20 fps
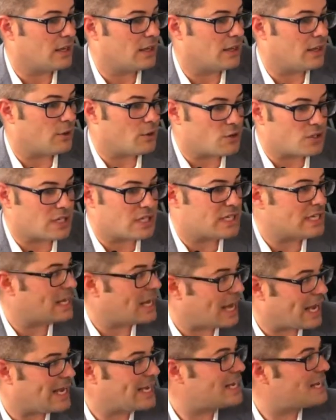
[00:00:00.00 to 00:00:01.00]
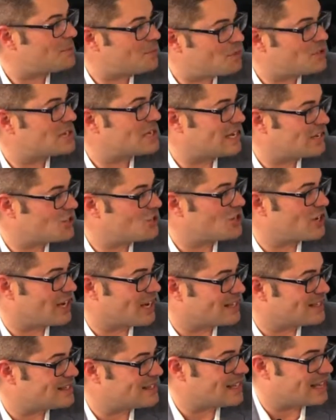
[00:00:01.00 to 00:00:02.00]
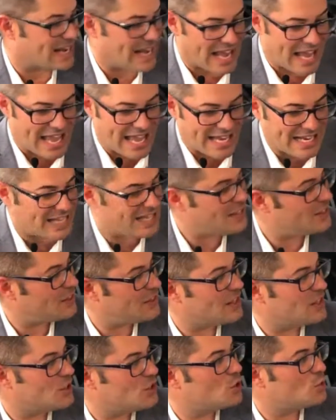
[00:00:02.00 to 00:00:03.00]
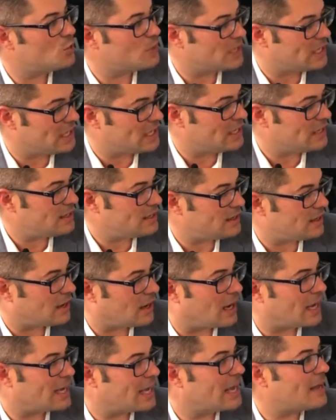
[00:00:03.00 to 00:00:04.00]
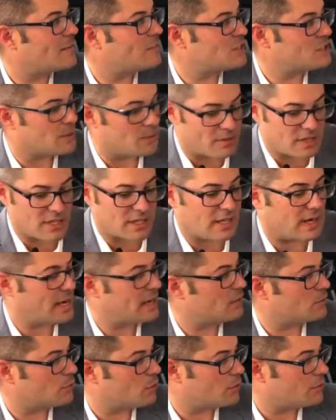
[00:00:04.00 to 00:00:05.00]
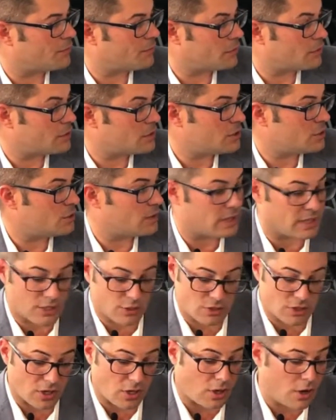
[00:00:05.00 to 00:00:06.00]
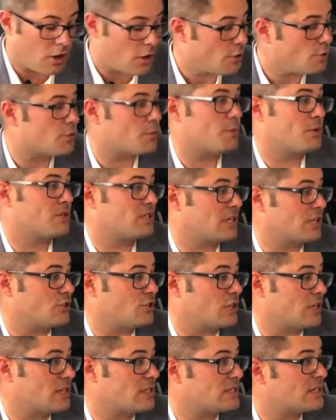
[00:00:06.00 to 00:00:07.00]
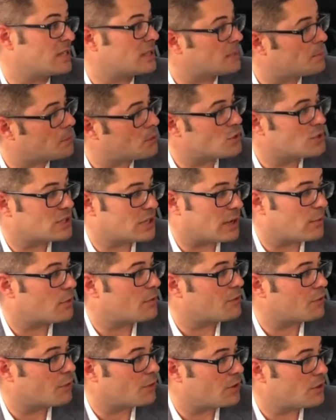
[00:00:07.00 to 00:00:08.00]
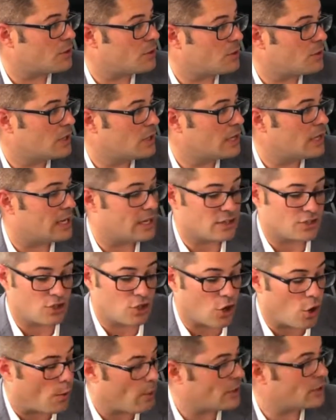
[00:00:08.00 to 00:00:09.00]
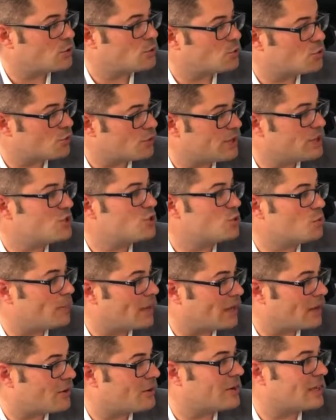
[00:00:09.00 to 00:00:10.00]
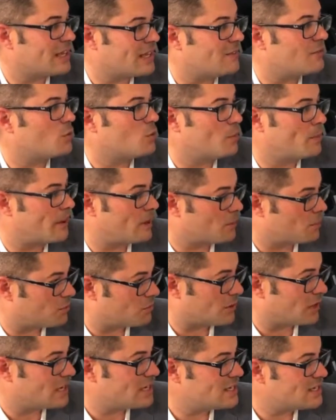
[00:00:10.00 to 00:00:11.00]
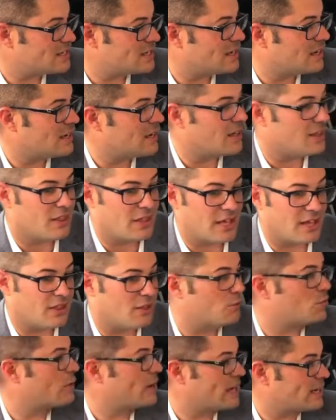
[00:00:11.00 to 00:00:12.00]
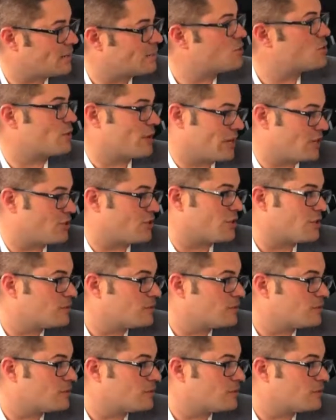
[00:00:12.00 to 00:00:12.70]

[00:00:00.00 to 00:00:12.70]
There's a 90% chance that anything you need, I have somebody that I can refer to you. And there's a 100% chance that the person I refer to you is going to treat you better and give you a better price than the random stranger.